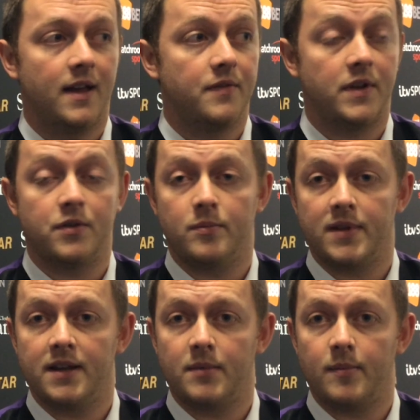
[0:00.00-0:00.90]
If I
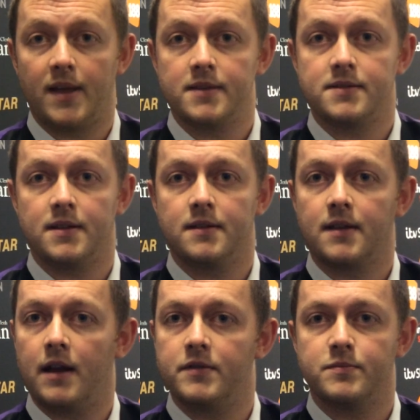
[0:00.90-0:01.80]
don't play to my best, then
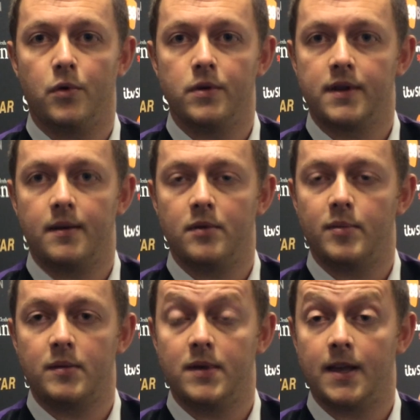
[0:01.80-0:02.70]
Karen's more than capable
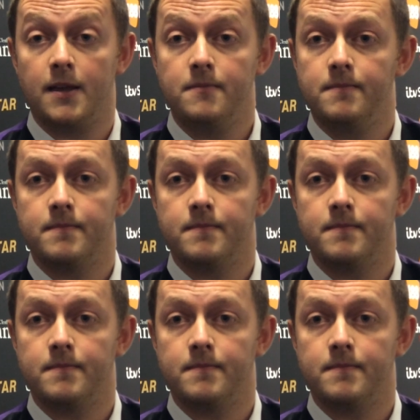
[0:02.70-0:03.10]
of beating me again.